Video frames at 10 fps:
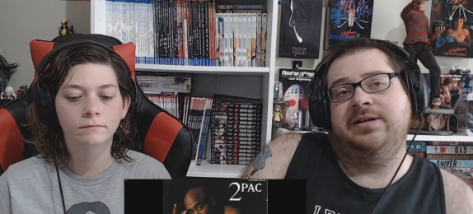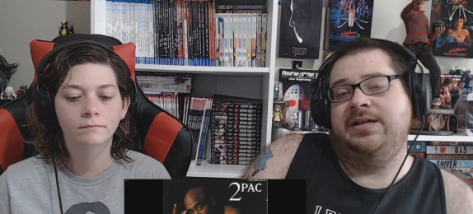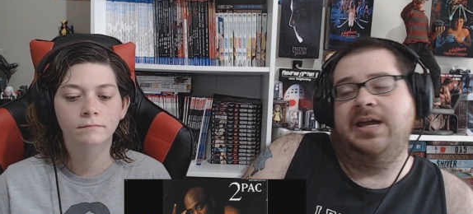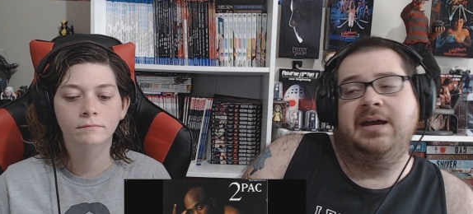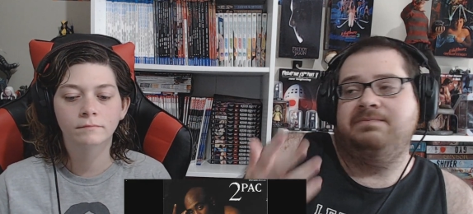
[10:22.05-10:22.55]
Speaker 1: uh,
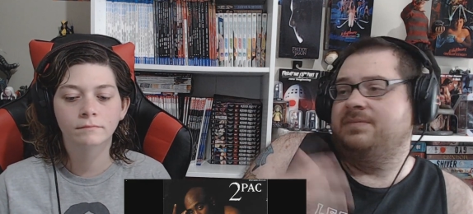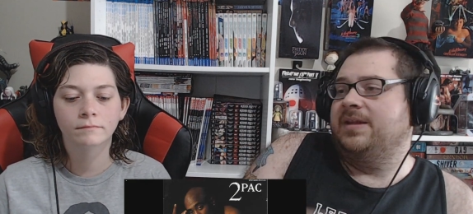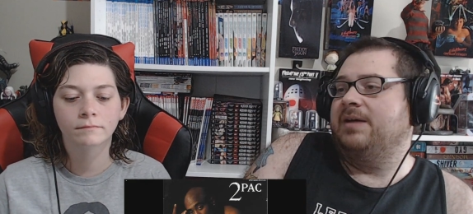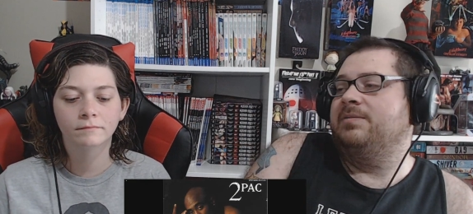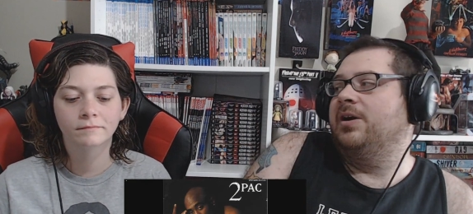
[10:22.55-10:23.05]
yeah,
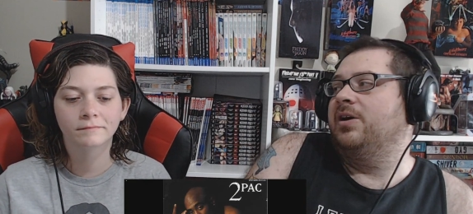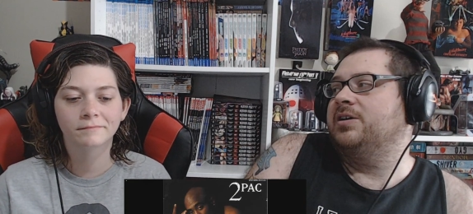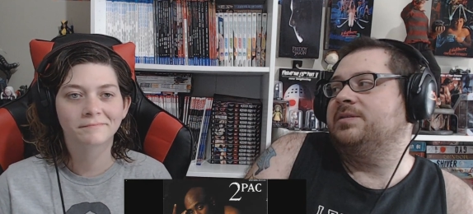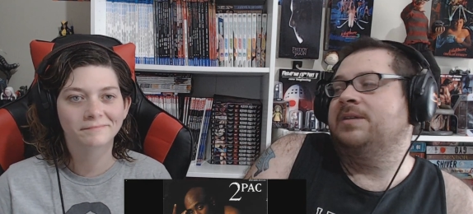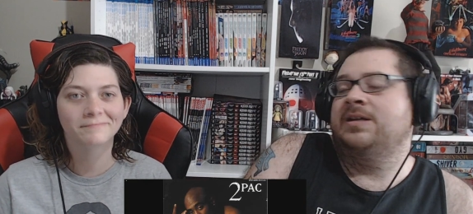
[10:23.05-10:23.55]
that would be
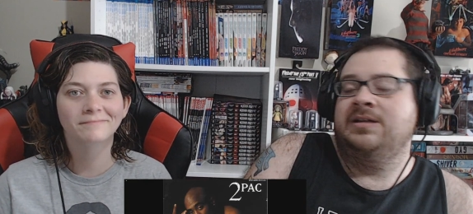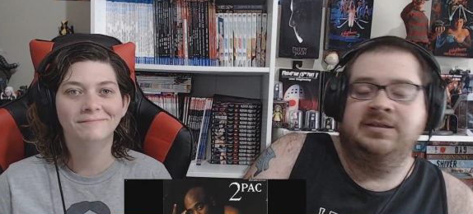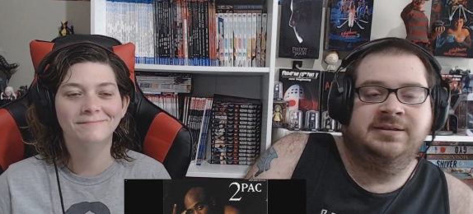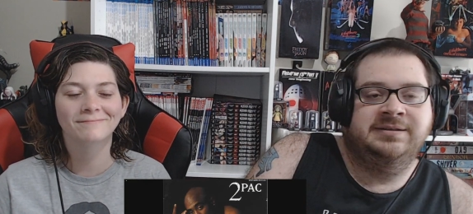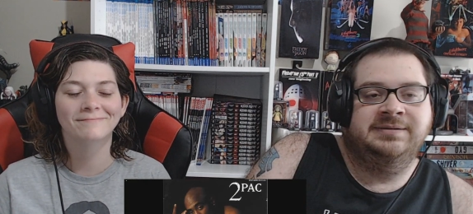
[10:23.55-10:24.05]
awesome.
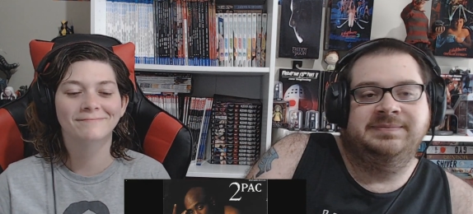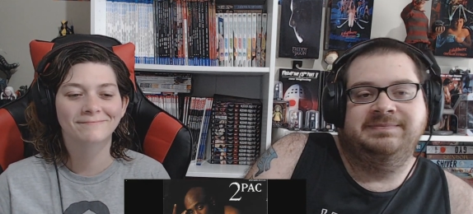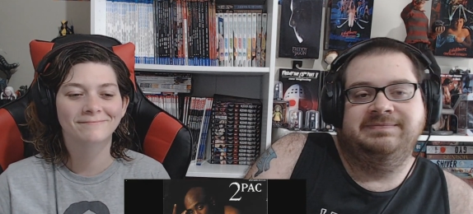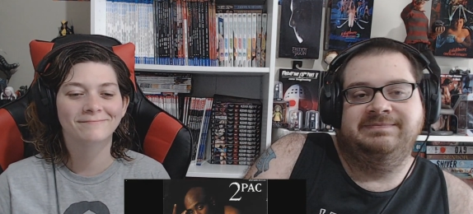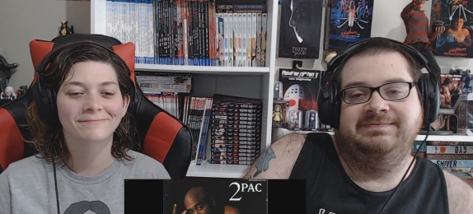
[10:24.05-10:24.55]
Mm-hmm.
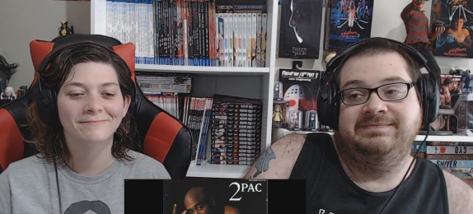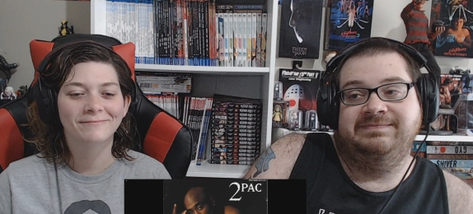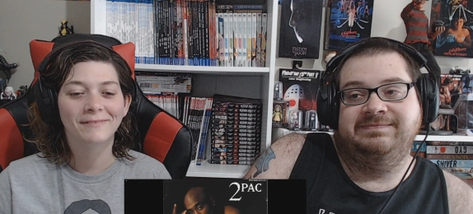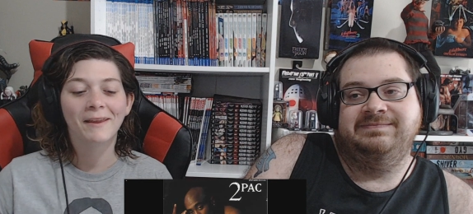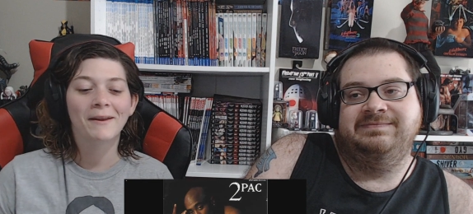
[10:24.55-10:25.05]

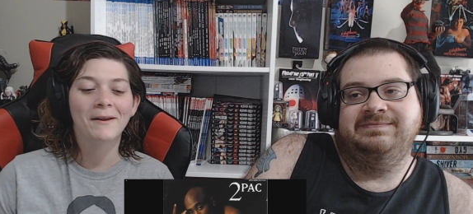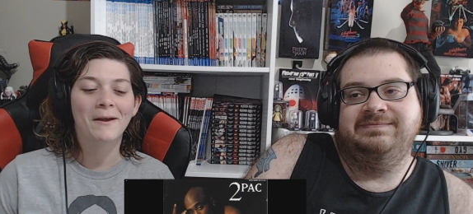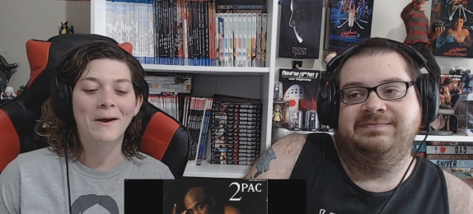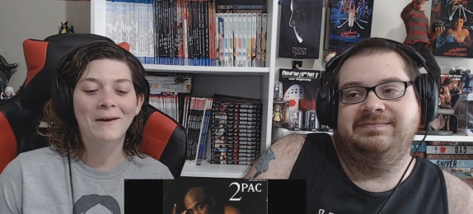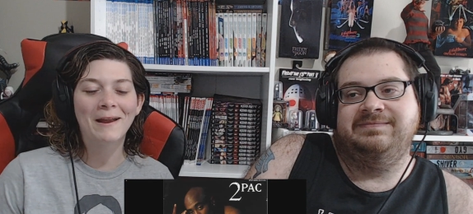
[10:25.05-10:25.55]

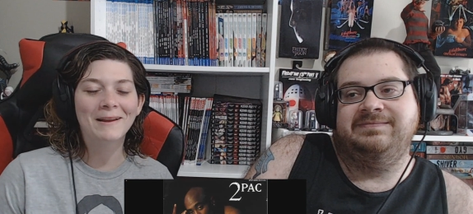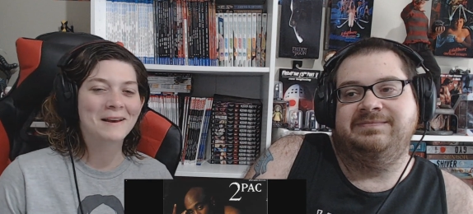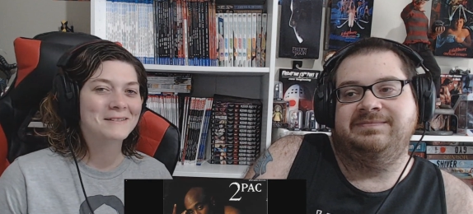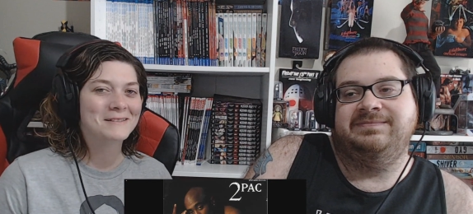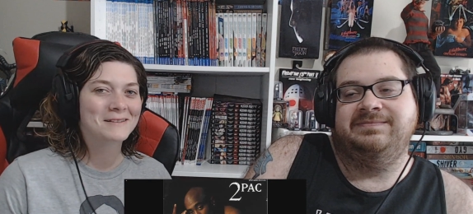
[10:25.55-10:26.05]
Speaker 2: All right,
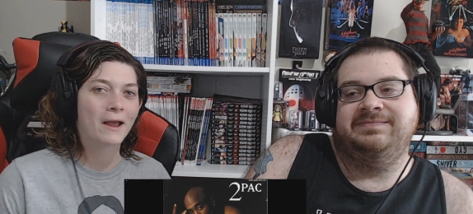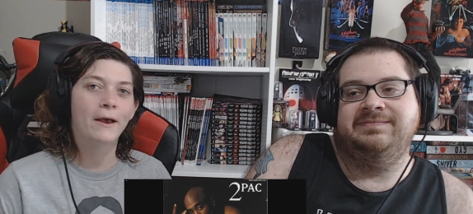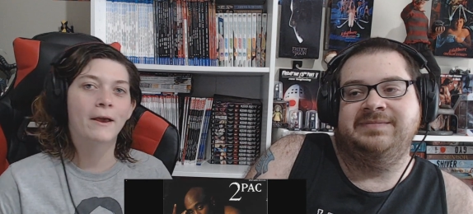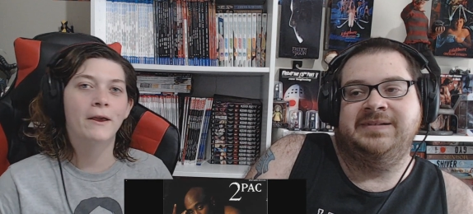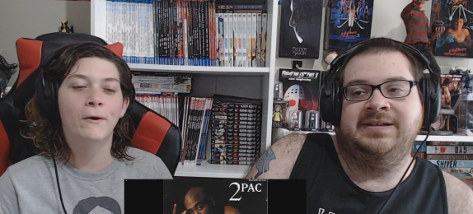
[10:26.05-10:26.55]
guys.
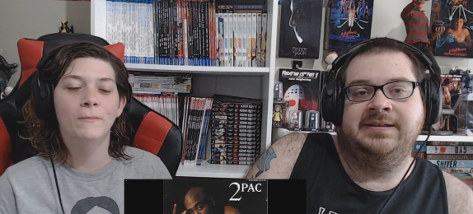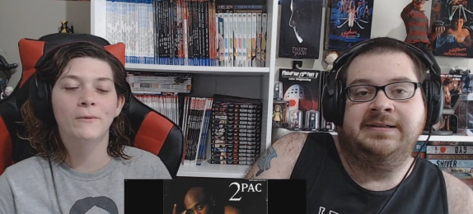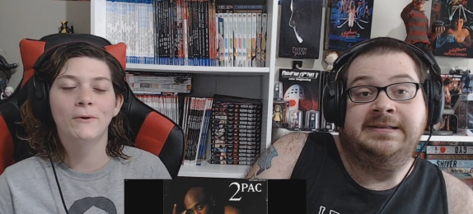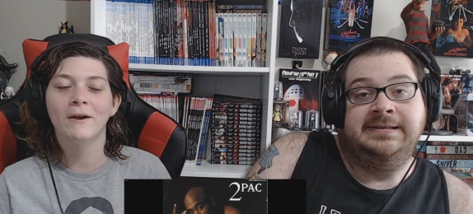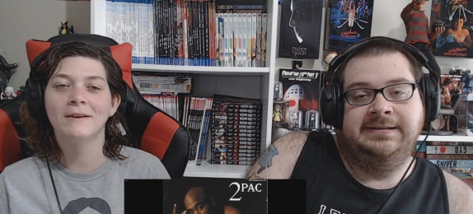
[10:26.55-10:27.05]
I
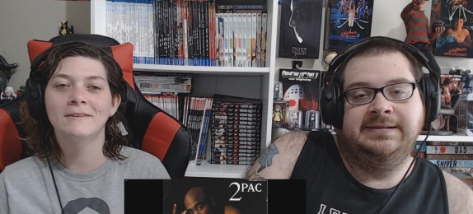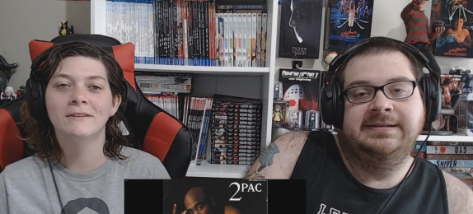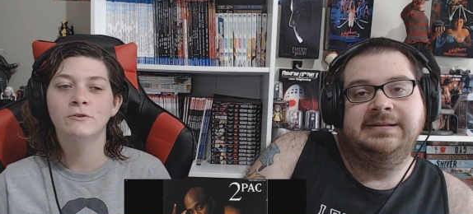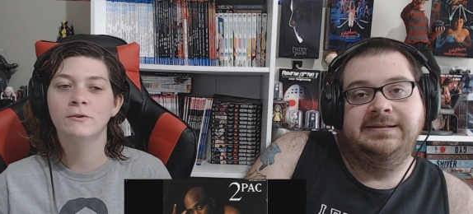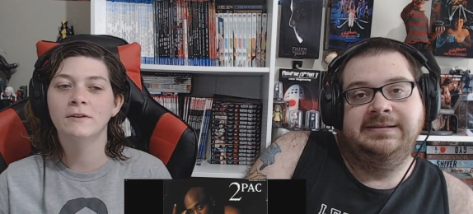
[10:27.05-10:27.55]
hope you guys
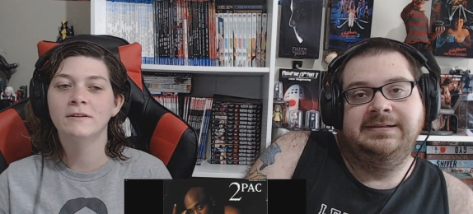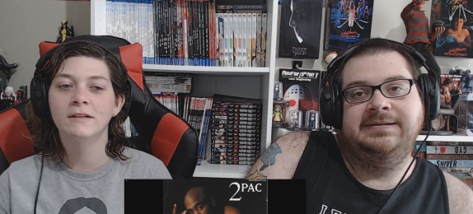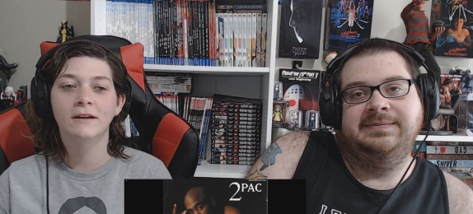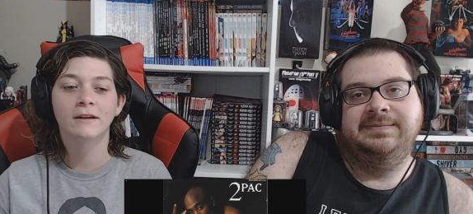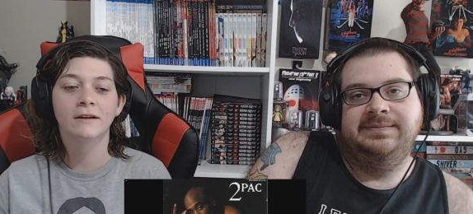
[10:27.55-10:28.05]
enjoyed
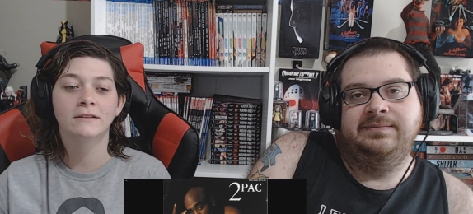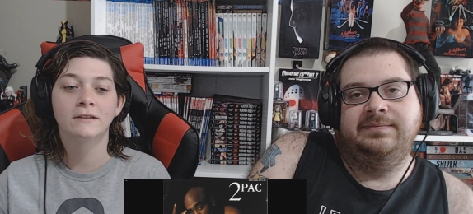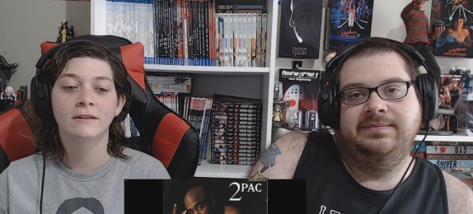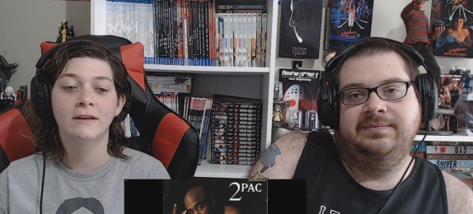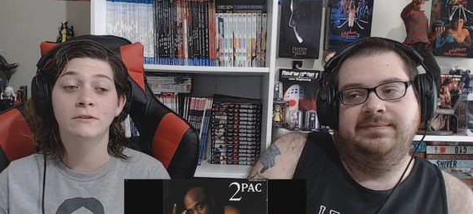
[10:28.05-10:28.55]
uh,
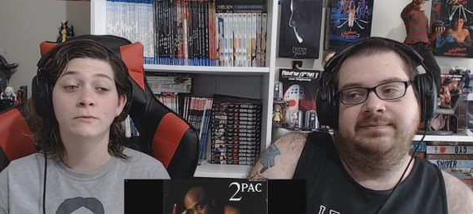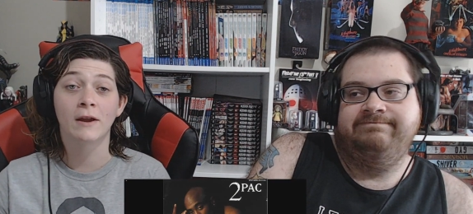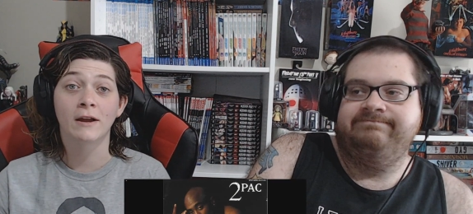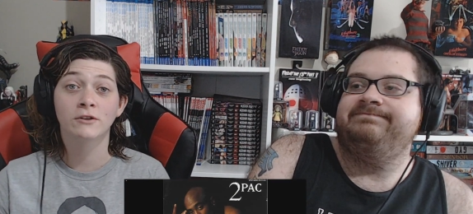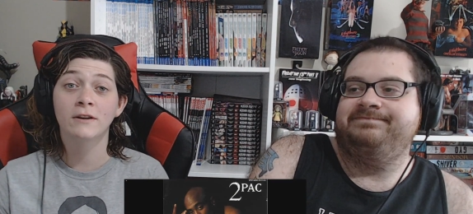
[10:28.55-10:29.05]
today's
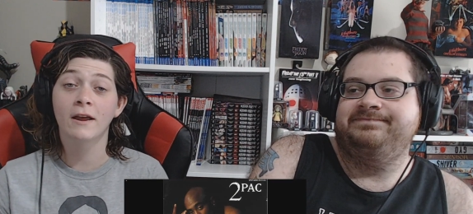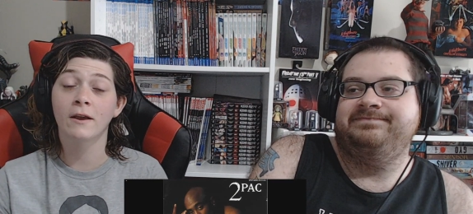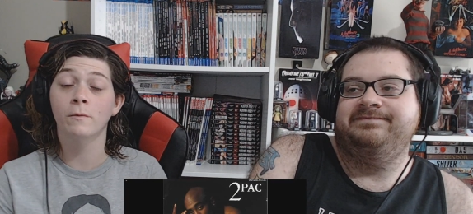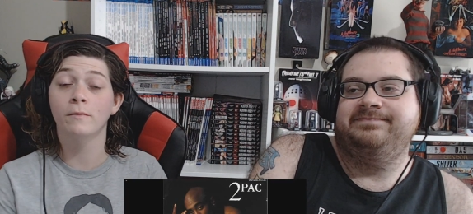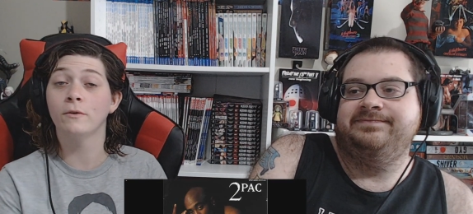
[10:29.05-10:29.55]
reaction. I
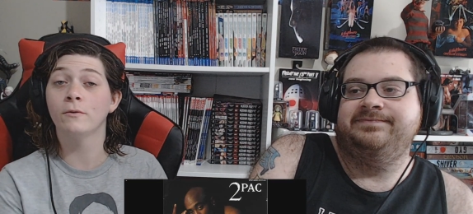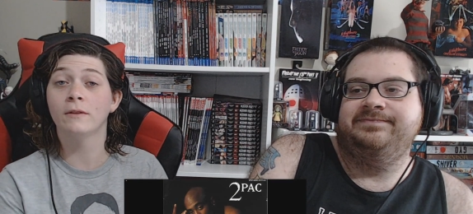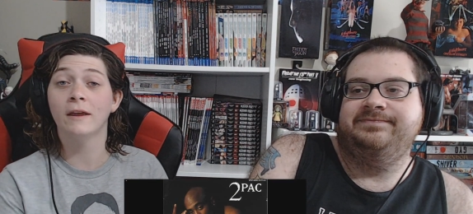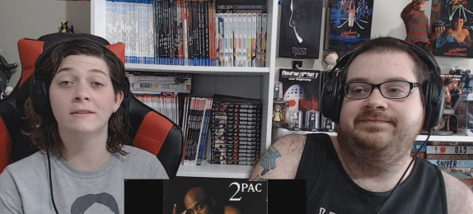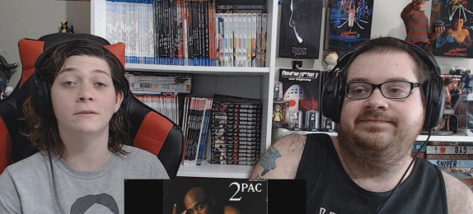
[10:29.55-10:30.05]
hope you
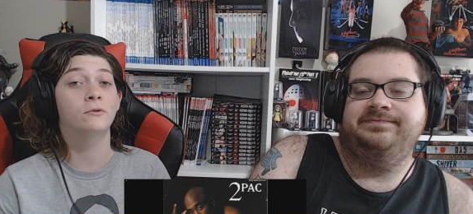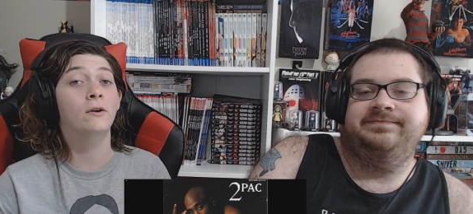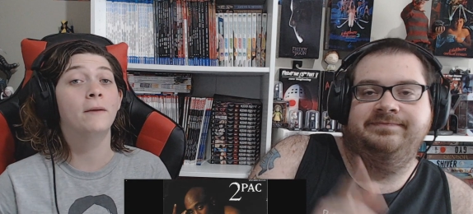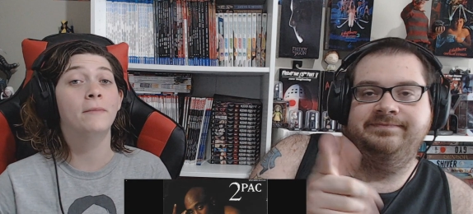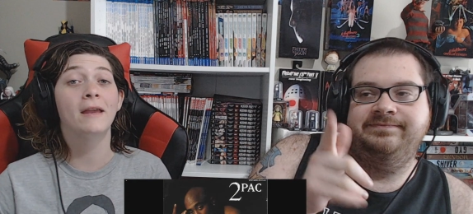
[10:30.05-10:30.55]
like,
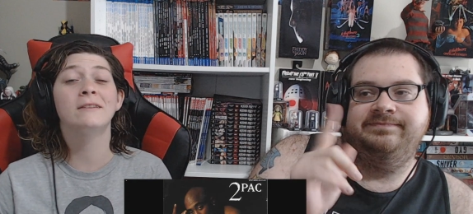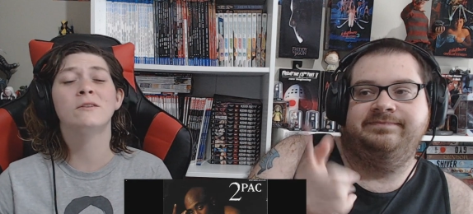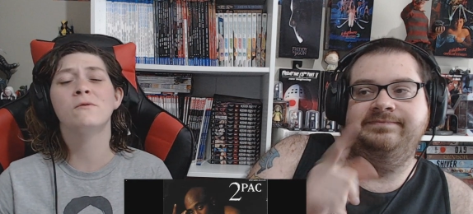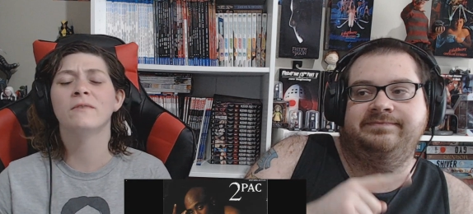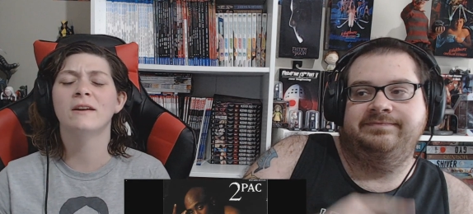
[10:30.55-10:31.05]
subscribe, and
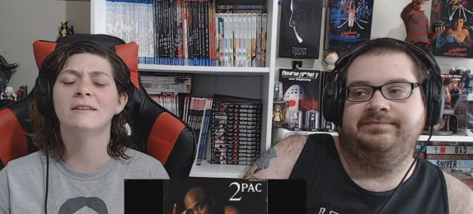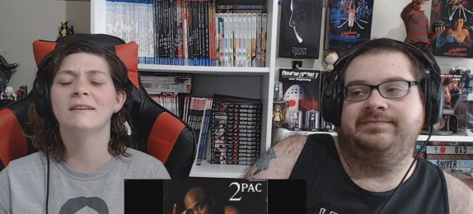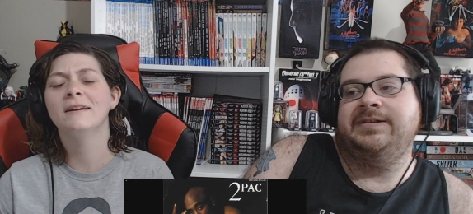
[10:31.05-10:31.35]
don't forget to